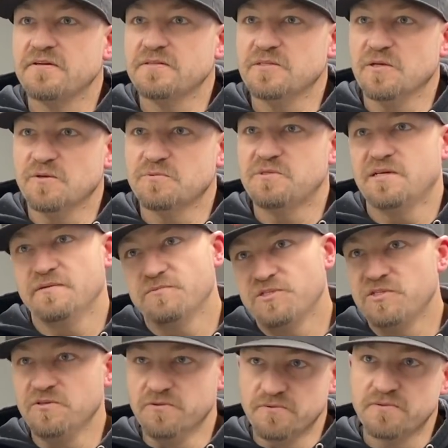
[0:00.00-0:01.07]
so times
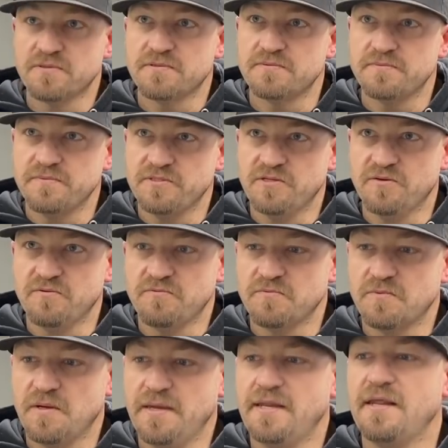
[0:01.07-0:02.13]
two. So
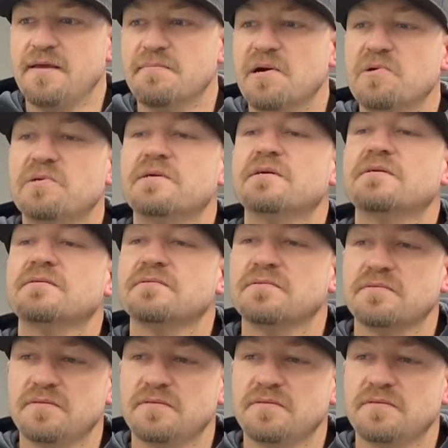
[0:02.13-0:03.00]
NA motor